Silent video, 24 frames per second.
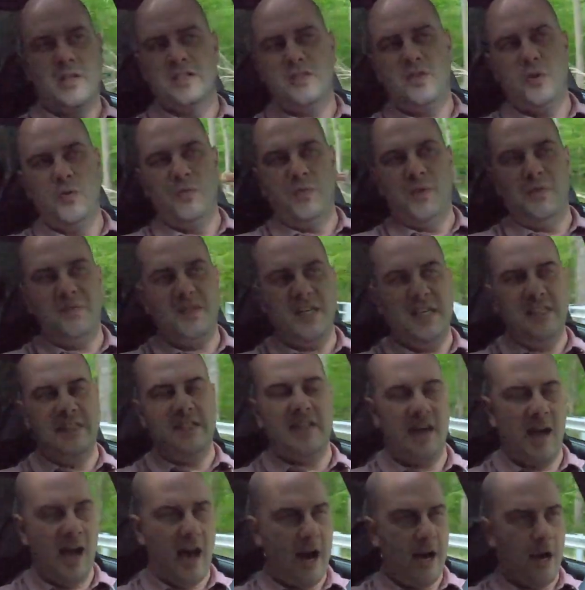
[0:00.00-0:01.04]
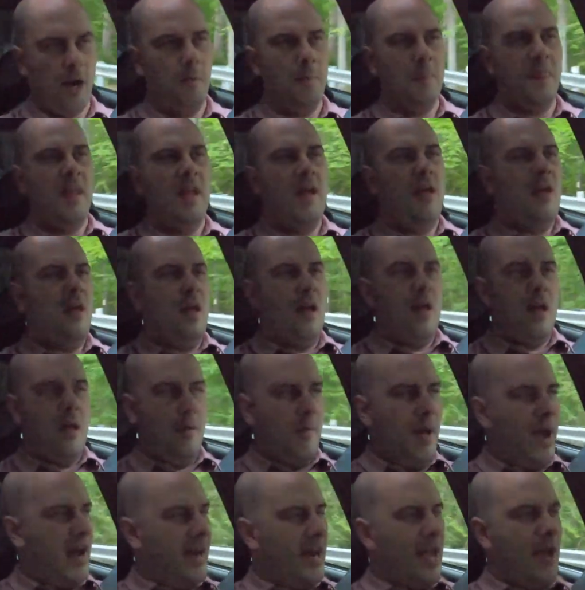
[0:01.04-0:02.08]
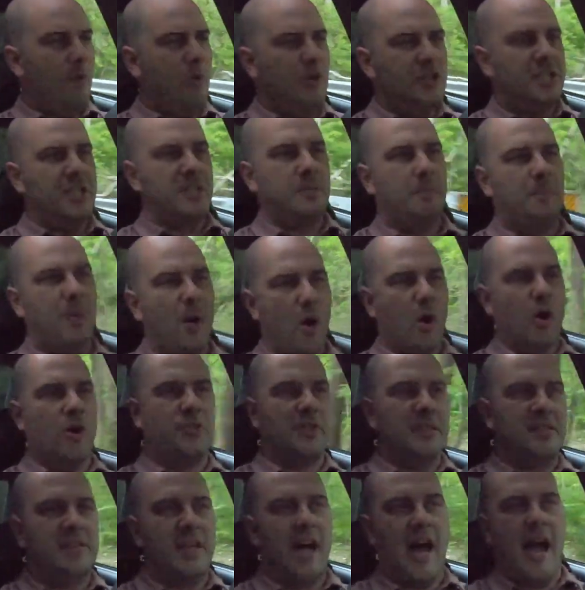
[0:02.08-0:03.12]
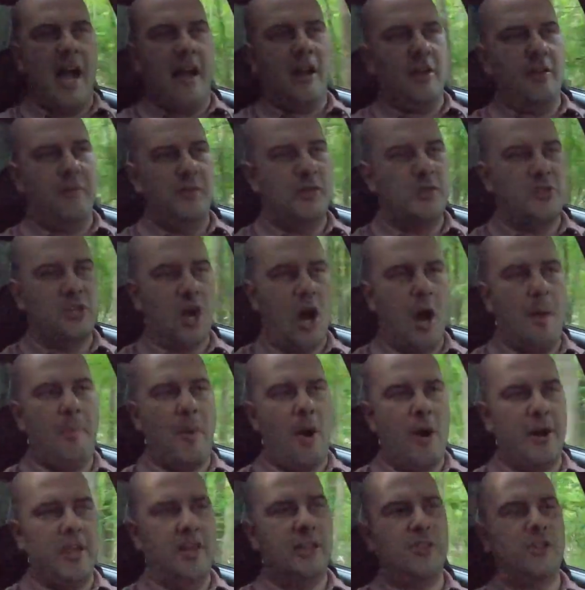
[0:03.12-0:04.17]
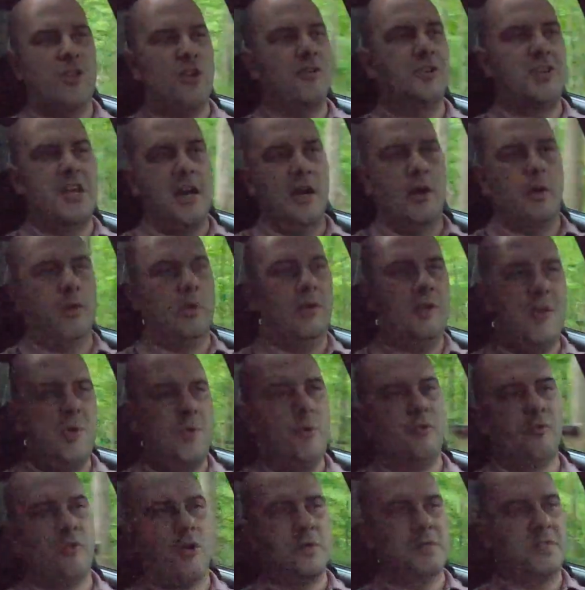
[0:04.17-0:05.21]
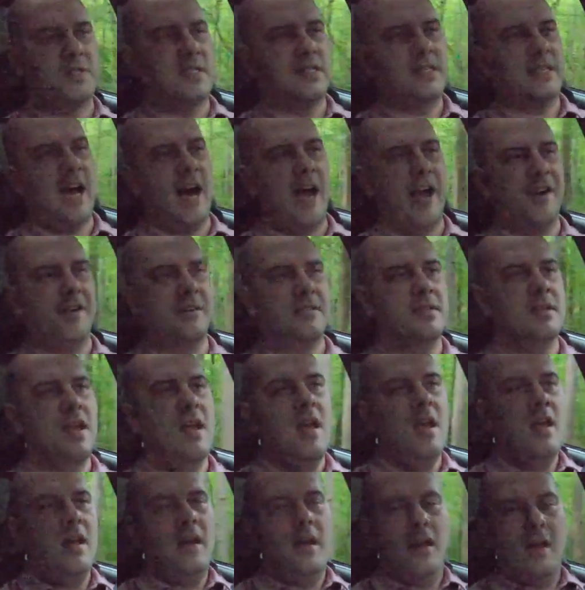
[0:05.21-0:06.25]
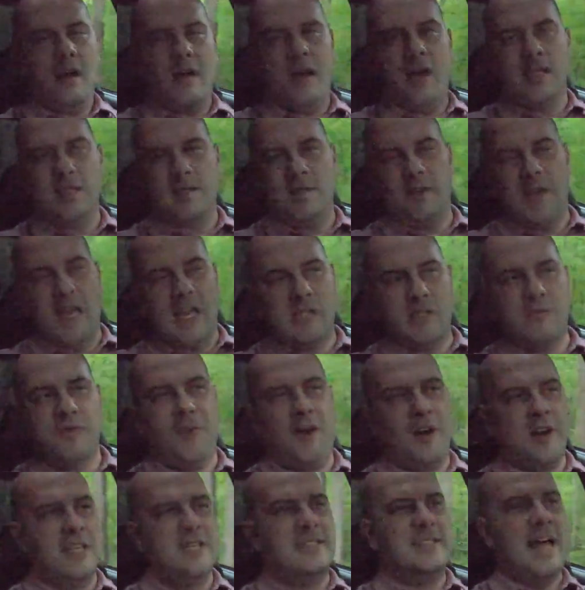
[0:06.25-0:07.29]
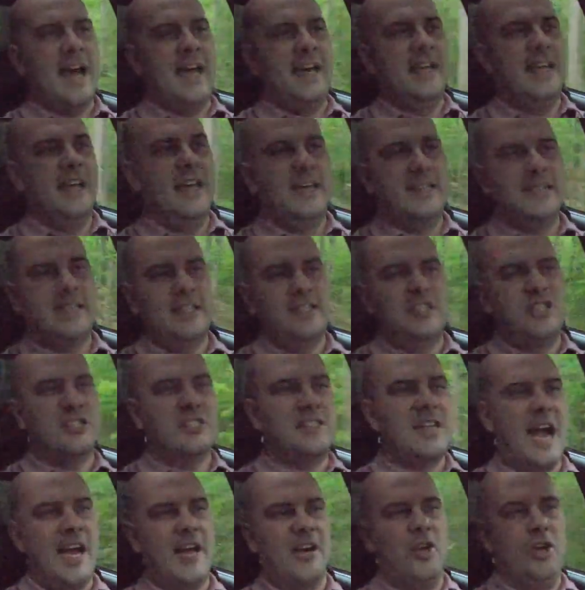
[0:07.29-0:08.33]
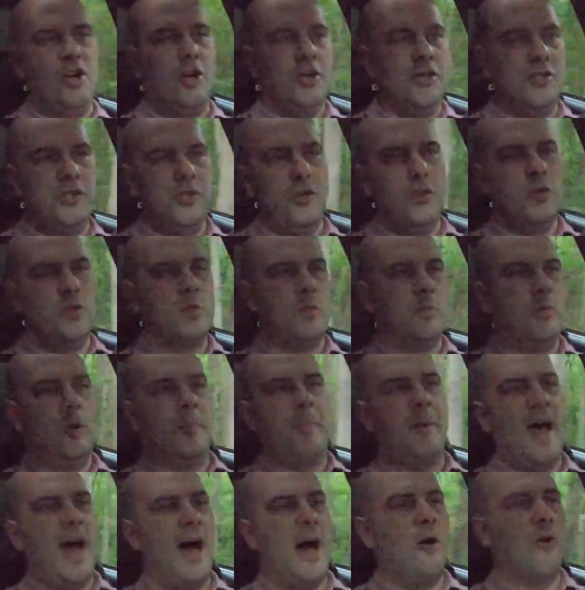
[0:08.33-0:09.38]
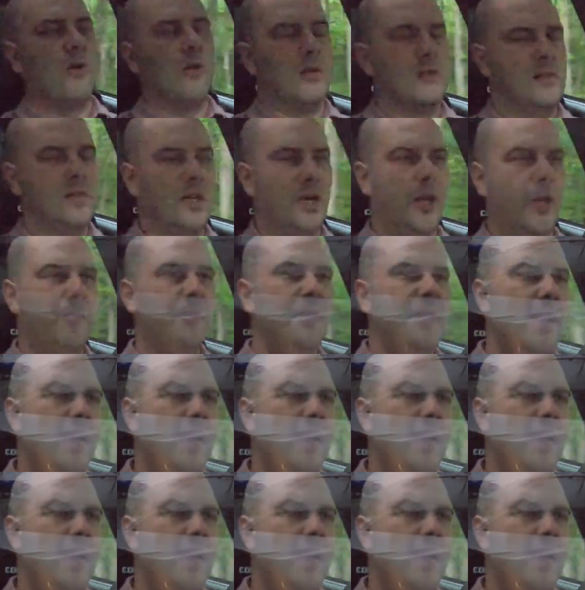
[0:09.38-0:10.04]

a 215 tire. And man, it would just burn the tire. If you stomp on it in third gear, it would roast the tires. As fun as that is, it's just not good usable power. So